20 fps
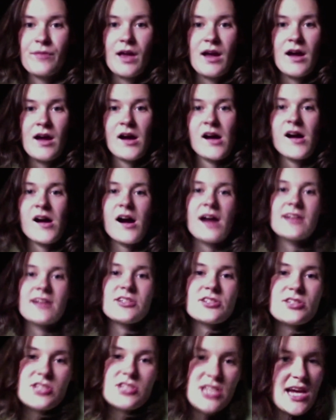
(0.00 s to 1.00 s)

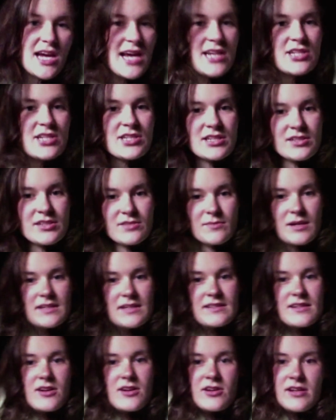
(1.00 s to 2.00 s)
I change into
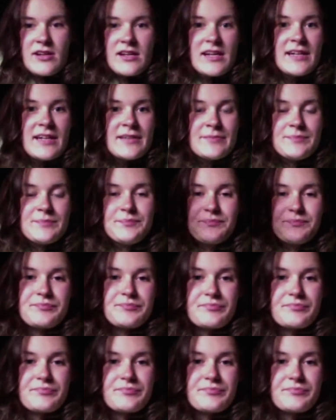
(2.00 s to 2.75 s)
my sauna gear.